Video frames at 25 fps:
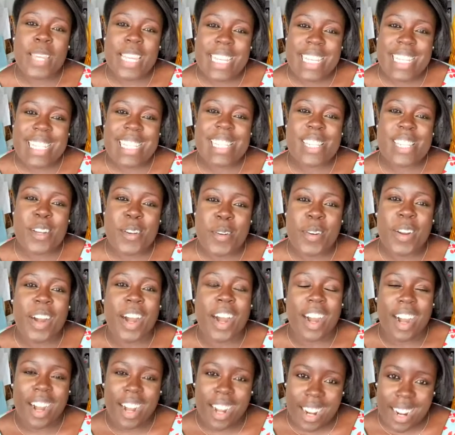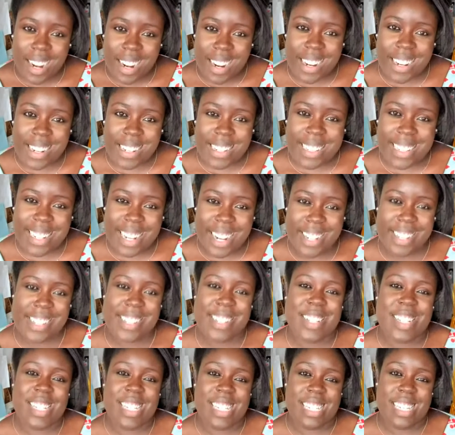be so hard on
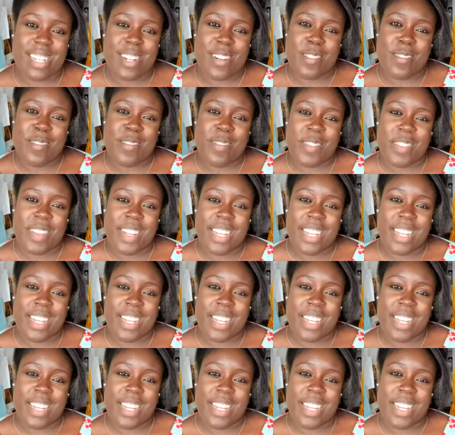yourself.